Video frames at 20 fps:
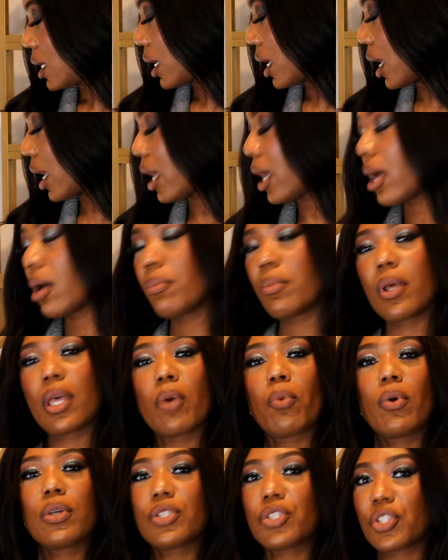
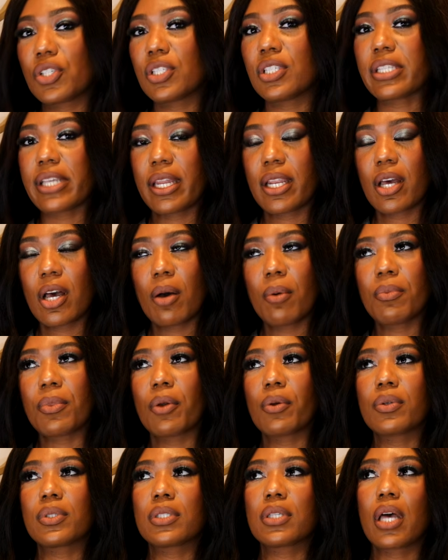It wasn't just denim.
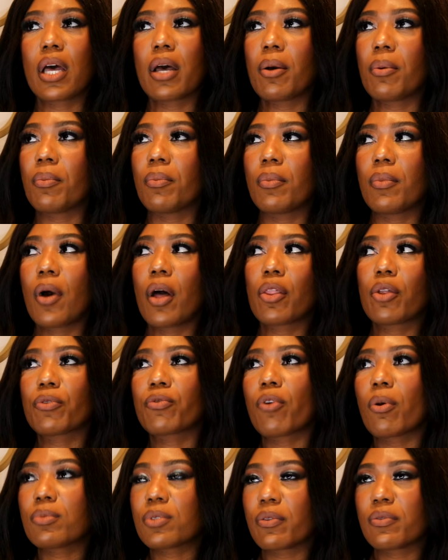There was other
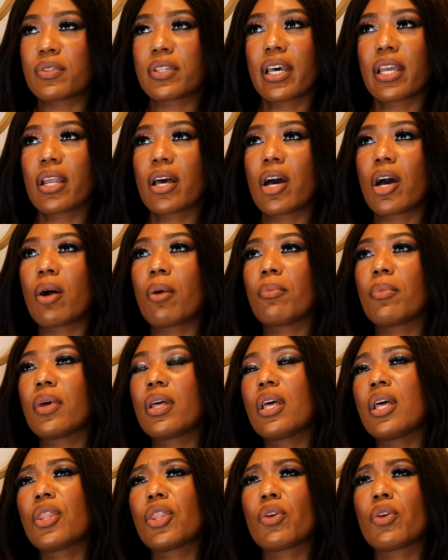forms of denim.